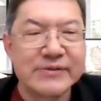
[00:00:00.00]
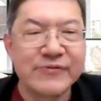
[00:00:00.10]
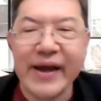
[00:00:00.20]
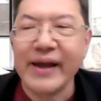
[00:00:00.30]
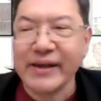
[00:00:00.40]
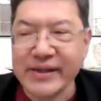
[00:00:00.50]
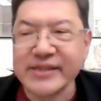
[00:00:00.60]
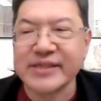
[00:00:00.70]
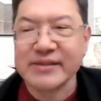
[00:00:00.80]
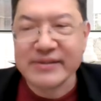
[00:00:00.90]
Where
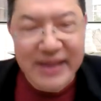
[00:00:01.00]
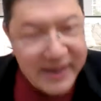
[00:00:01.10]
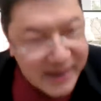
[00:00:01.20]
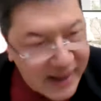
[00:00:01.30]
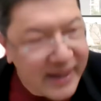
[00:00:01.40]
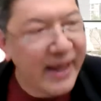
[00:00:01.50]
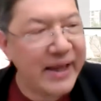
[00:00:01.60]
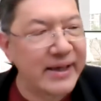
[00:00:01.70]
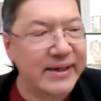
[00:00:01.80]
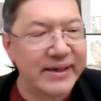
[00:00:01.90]
is that
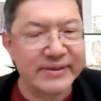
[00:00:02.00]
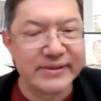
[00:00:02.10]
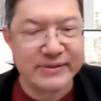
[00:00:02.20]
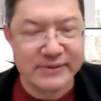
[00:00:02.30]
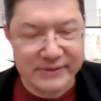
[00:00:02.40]
Achan?